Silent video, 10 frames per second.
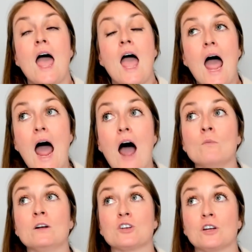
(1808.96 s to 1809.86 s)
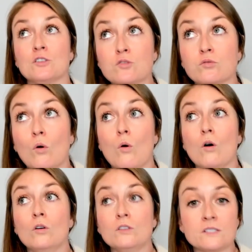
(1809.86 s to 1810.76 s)
how much
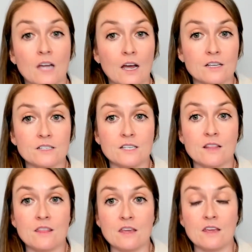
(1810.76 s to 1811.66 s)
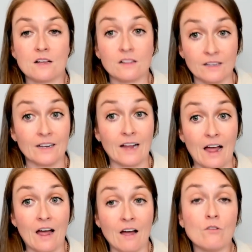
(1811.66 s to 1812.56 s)
control does the clinic
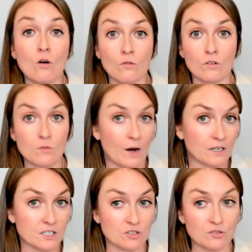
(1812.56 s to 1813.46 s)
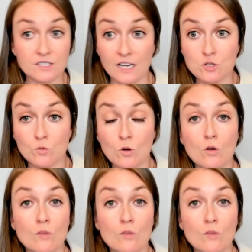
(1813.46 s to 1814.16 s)
have over the practitioner's schedule,